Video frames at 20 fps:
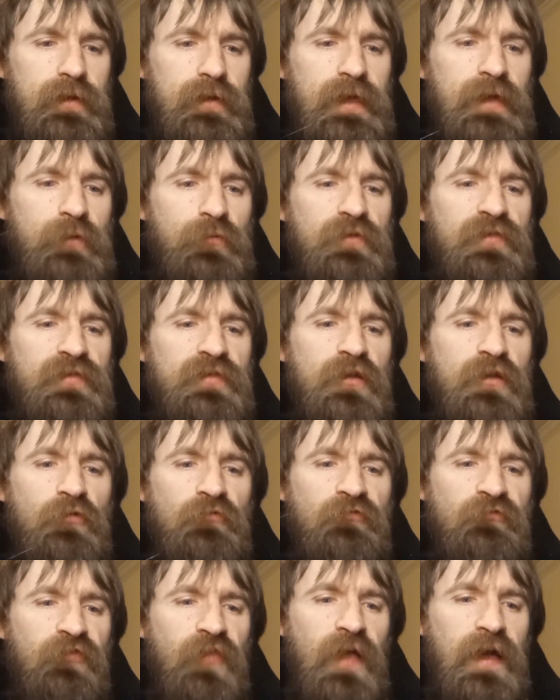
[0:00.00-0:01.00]
He was
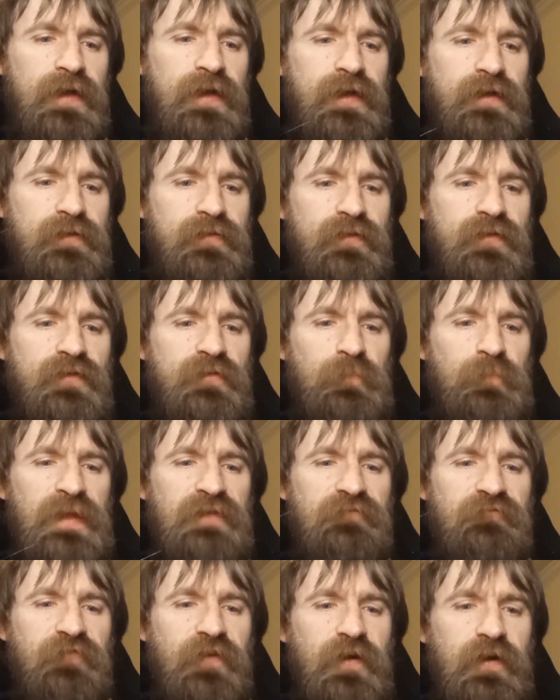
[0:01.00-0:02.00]
still flying the
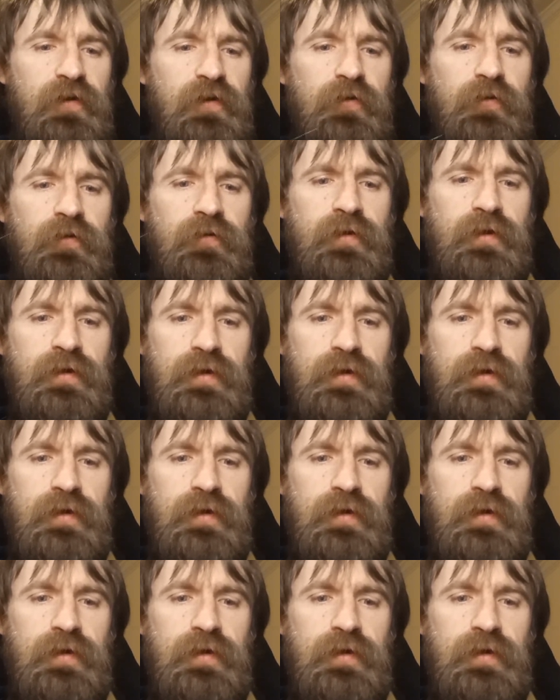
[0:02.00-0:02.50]
Spitfire.